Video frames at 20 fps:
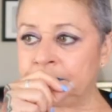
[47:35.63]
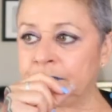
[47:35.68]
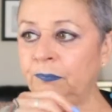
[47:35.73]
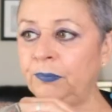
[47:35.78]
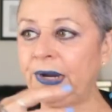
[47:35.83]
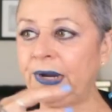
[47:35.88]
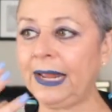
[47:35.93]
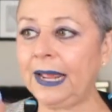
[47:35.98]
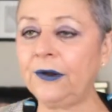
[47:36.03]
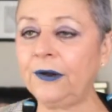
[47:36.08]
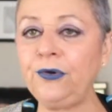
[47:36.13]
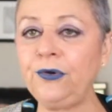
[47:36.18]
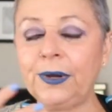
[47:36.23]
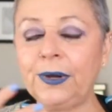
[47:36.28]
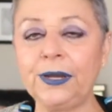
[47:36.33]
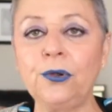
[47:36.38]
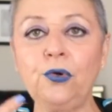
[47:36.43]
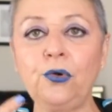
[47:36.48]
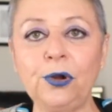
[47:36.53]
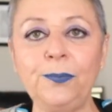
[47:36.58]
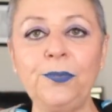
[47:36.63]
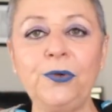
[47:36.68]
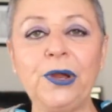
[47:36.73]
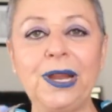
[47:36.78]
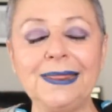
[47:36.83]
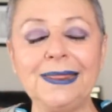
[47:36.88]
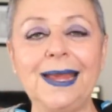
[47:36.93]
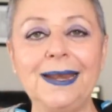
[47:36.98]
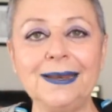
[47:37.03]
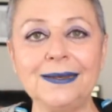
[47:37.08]
but how do I
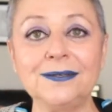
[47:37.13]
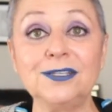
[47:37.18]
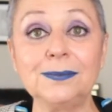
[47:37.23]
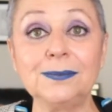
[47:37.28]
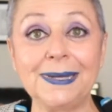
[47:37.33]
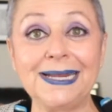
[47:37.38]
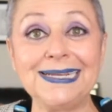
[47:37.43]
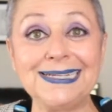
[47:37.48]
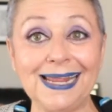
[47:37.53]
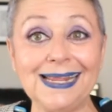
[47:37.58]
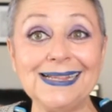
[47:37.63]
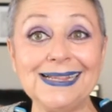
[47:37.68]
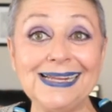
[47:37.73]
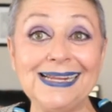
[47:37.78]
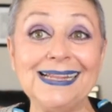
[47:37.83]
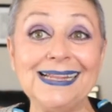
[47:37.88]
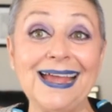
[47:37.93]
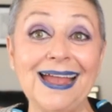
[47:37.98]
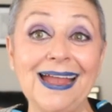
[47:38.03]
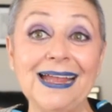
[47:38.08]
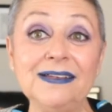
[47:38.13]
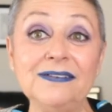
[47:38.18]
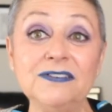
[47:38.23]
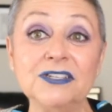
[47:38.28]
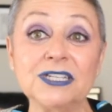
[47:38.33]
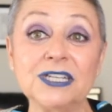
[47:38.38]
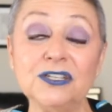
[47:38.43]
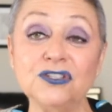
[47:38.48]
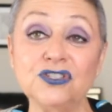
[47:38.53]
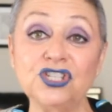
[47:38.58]
incorporate that into my daily lives
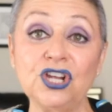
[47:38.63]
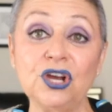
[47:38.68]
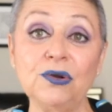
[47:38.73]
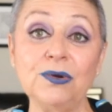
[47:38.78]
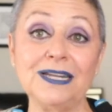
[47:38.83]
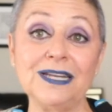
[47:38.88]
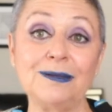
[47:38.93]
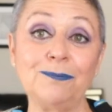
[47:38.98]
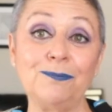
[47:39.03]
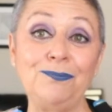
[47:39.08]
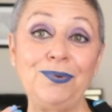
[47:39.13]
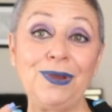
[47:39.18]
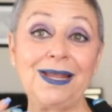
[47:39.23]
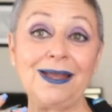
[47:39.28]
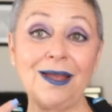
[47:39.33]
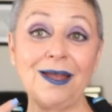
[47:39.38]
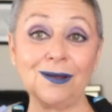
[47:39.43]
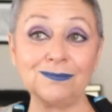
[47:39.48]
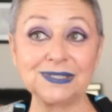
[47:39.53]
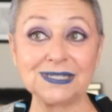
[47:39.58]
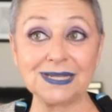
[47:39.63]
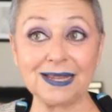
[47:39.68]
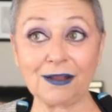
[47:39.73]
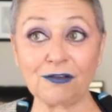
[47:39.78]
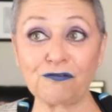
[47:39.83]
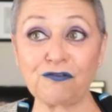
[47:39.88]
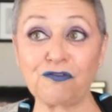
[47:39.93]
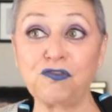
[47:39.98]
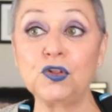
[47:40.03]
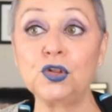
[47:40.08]
so it becomes like
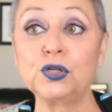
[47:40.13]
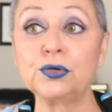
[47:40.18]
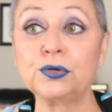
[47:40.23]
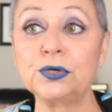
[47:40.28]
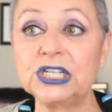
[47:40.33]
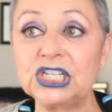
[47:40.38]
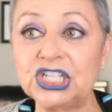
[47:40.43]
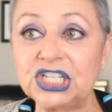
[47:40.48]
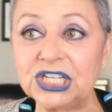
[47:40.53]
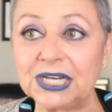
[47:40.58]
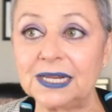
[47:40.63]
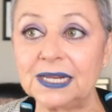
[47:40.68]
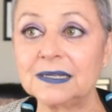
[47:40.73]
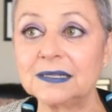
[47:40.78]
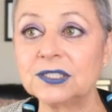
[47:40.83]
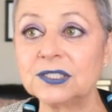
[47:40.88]
flourishing?